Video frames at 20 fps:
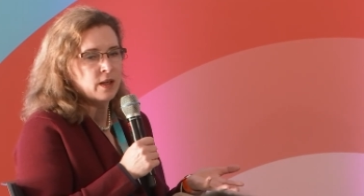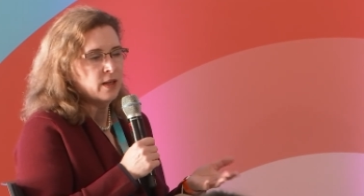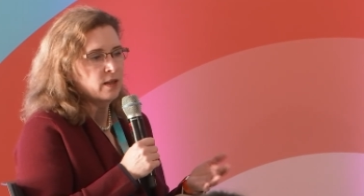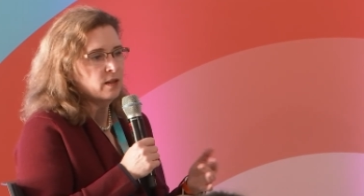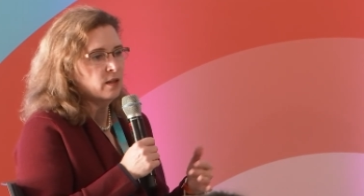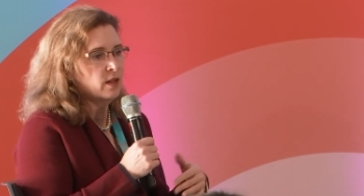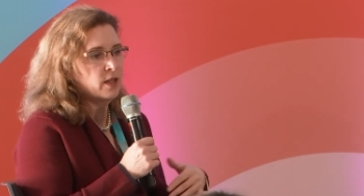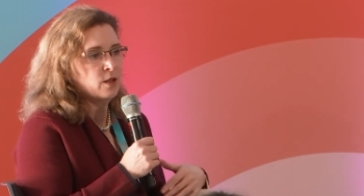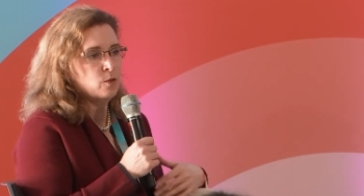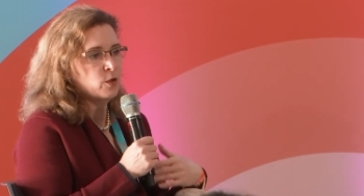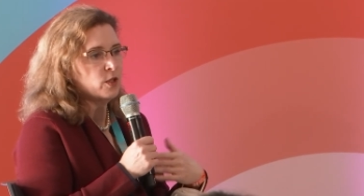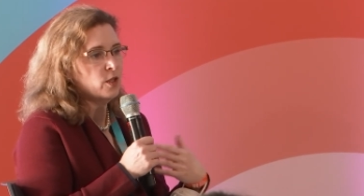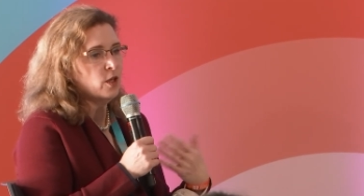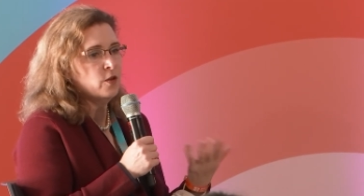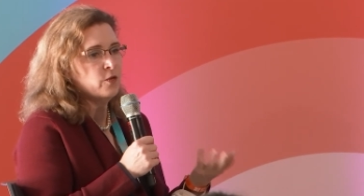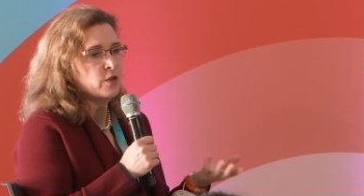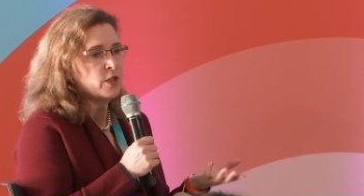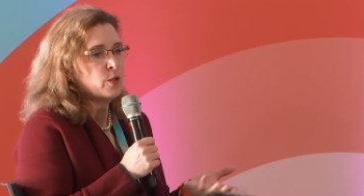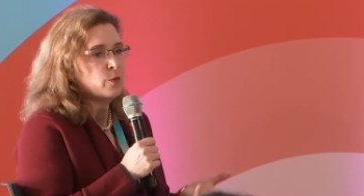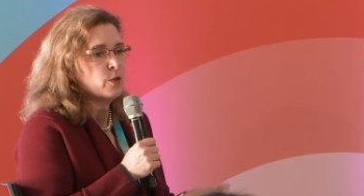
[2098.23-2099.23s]
And it was
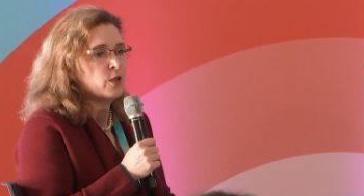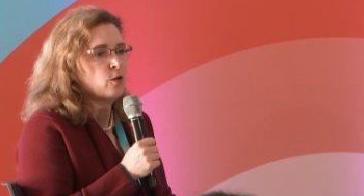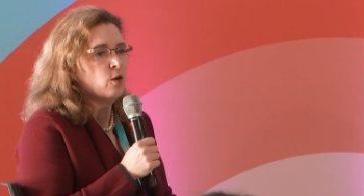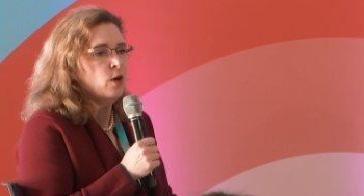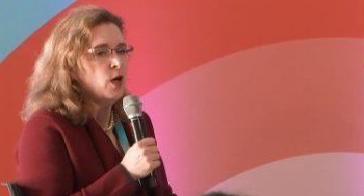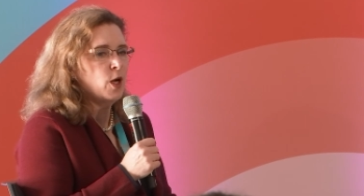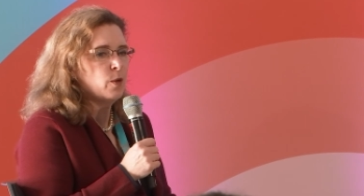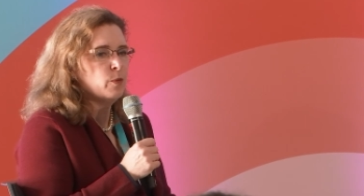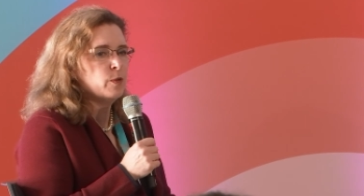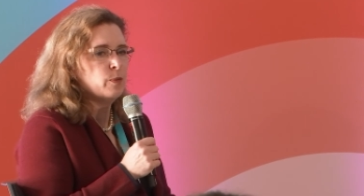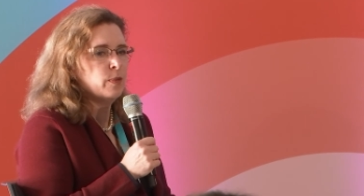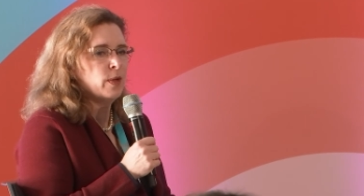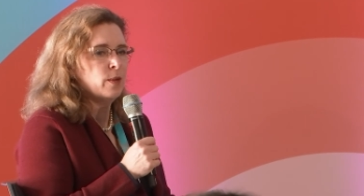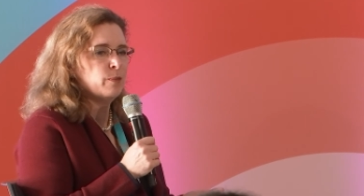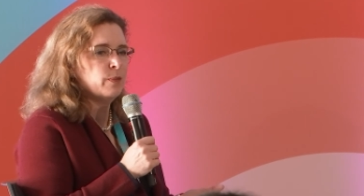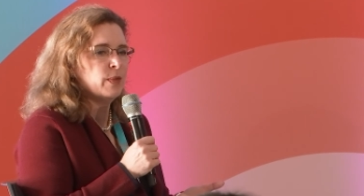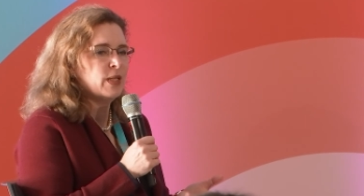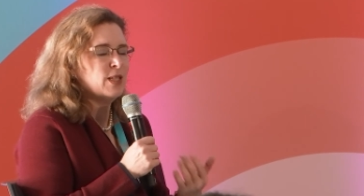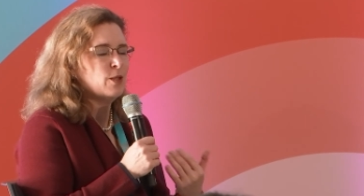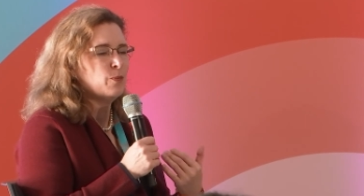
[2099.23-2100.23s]
oversubscribed,
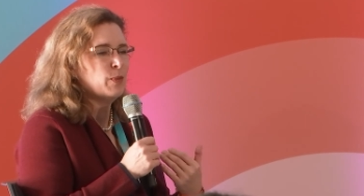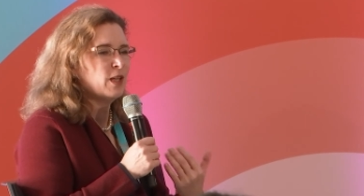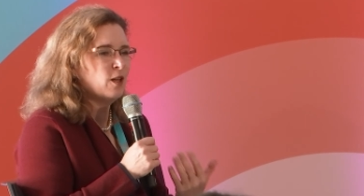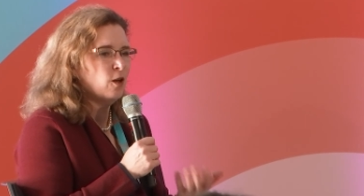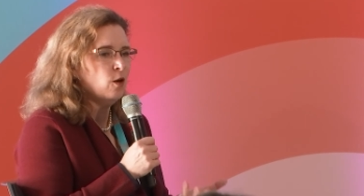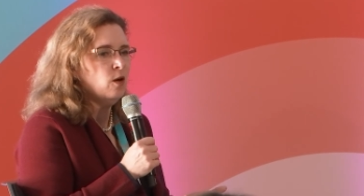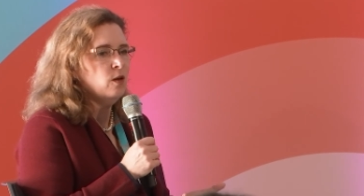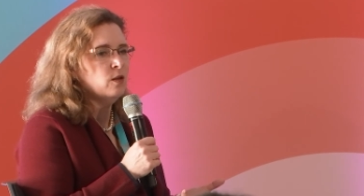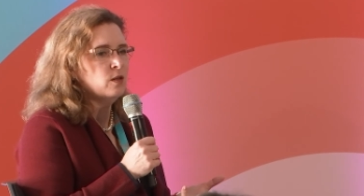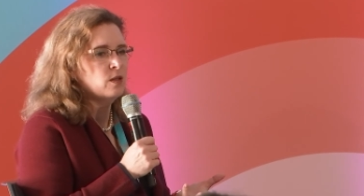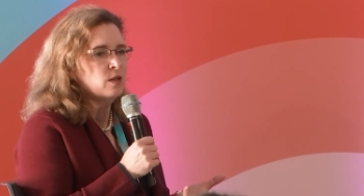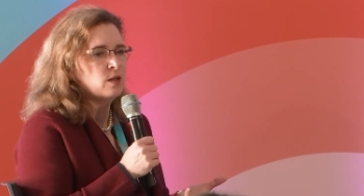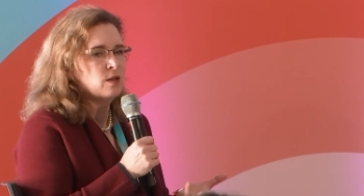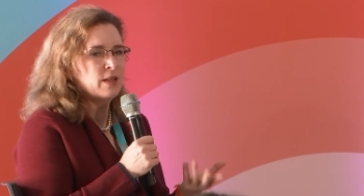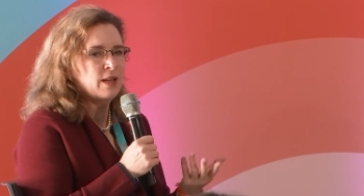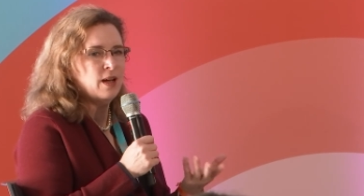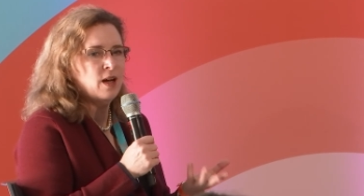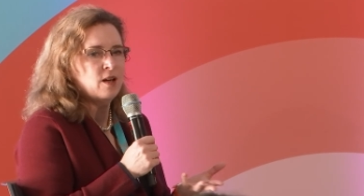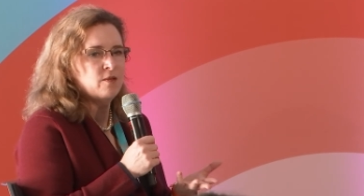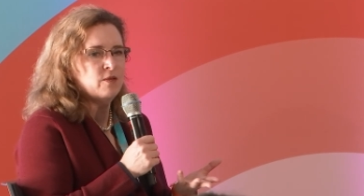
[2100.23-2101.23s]
but it's because
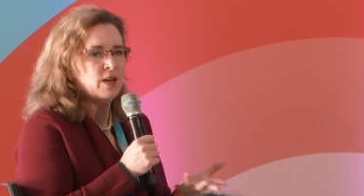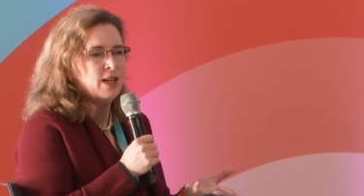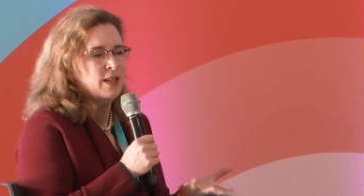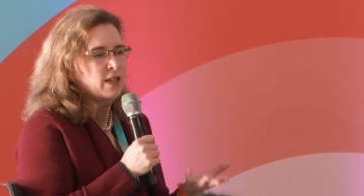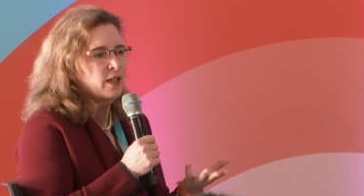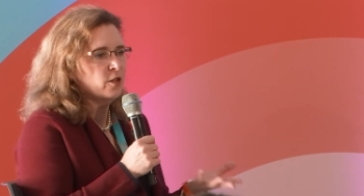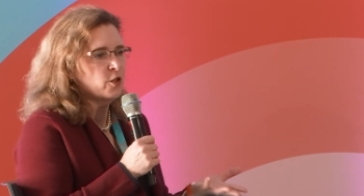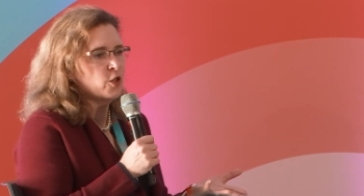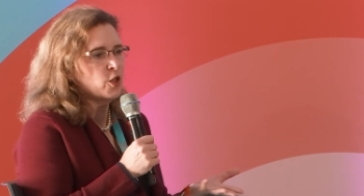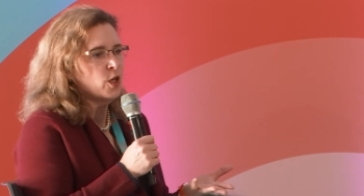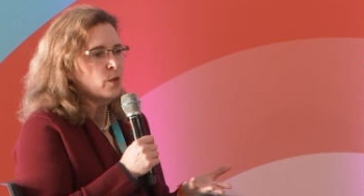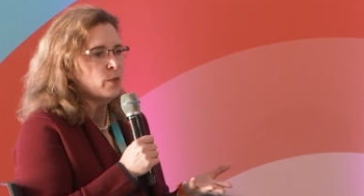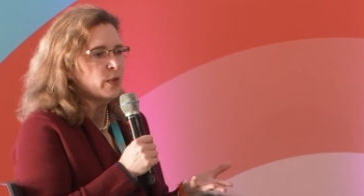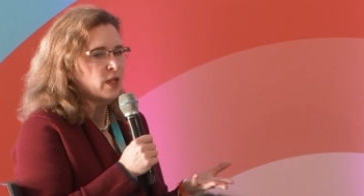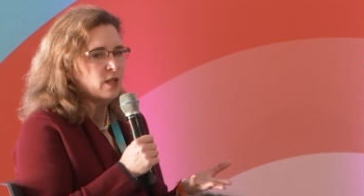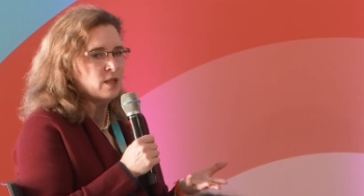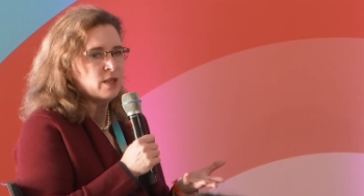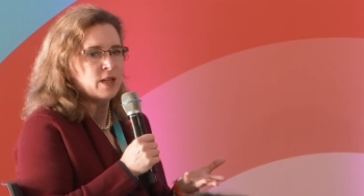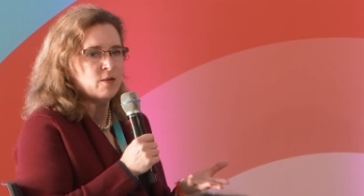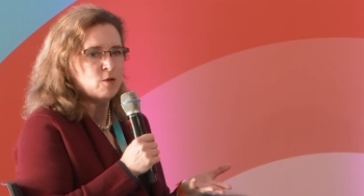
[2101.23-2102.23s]
the Ahr Valley in
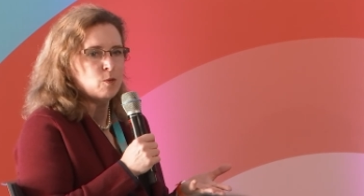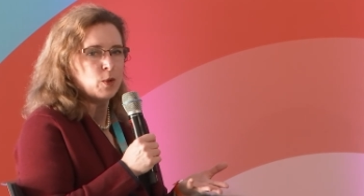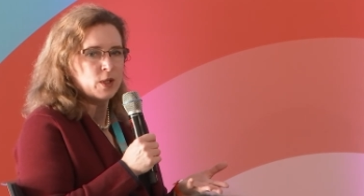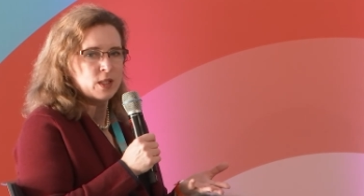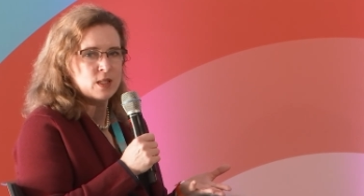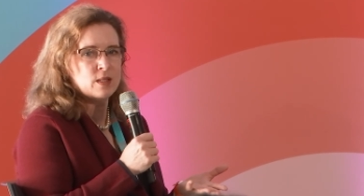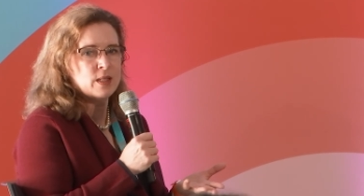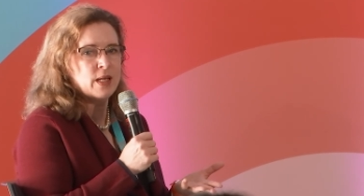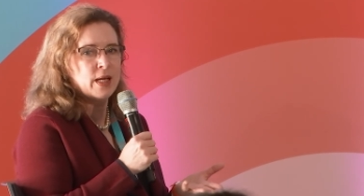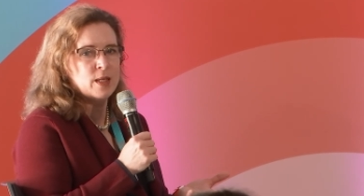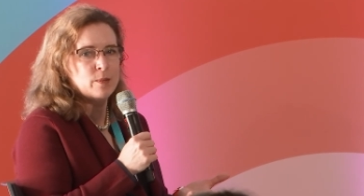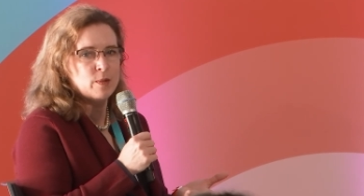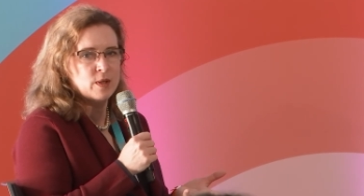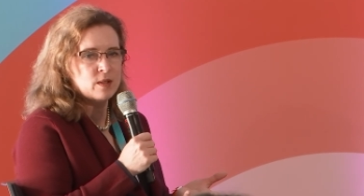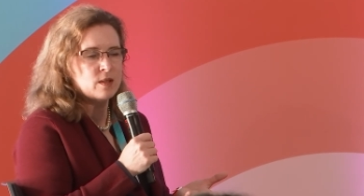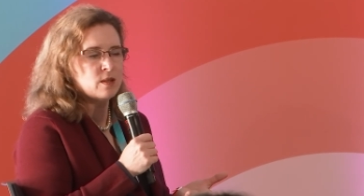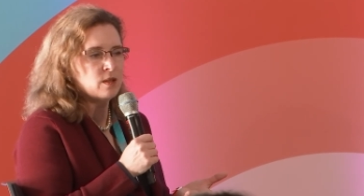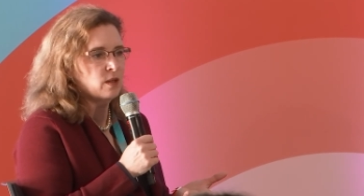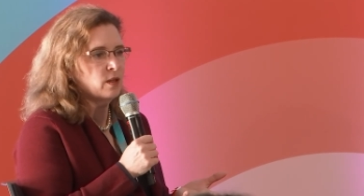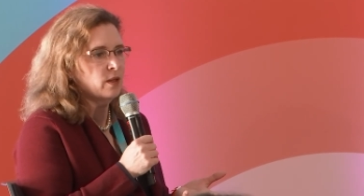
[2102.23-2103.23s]
Germany is everybody's
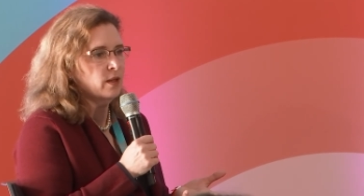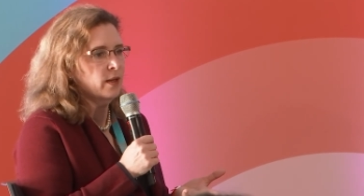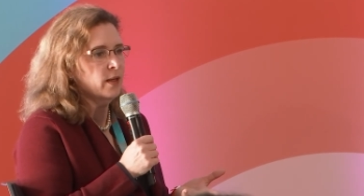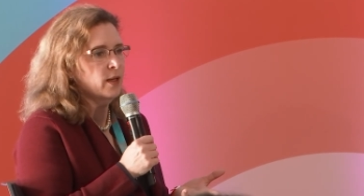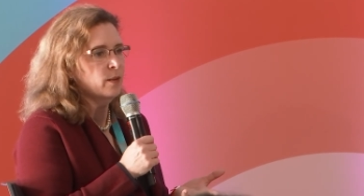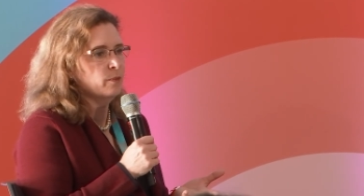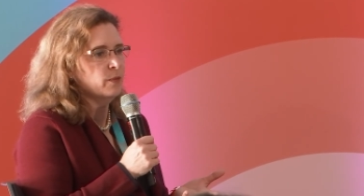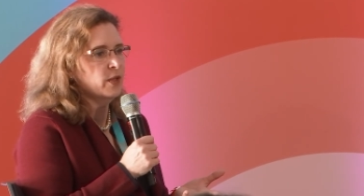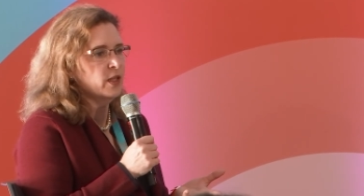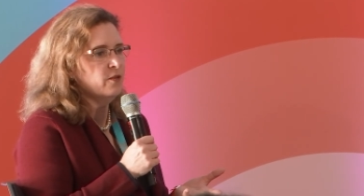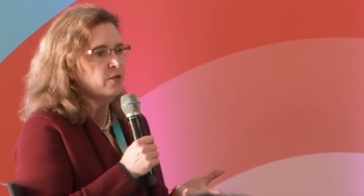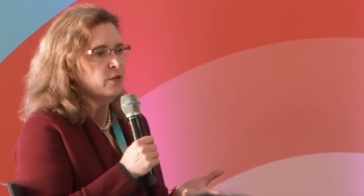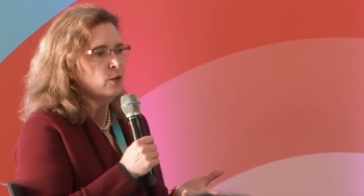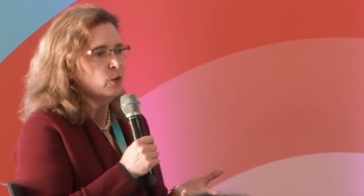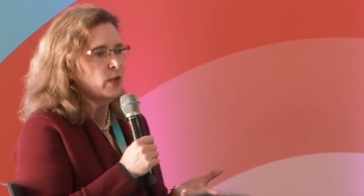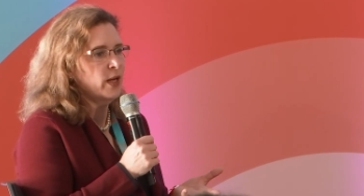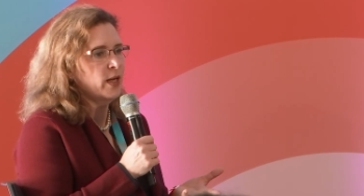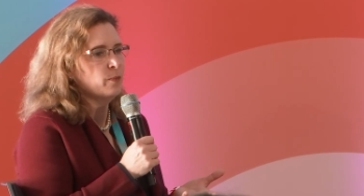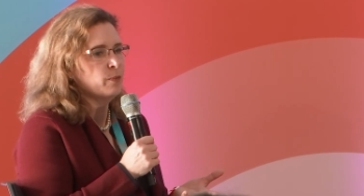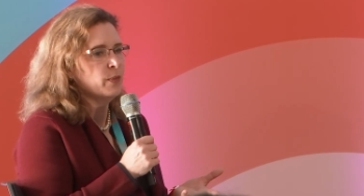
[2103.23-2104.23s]
neighbours. Um, if
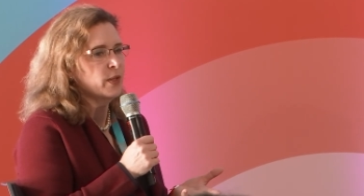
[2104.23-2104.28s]
it had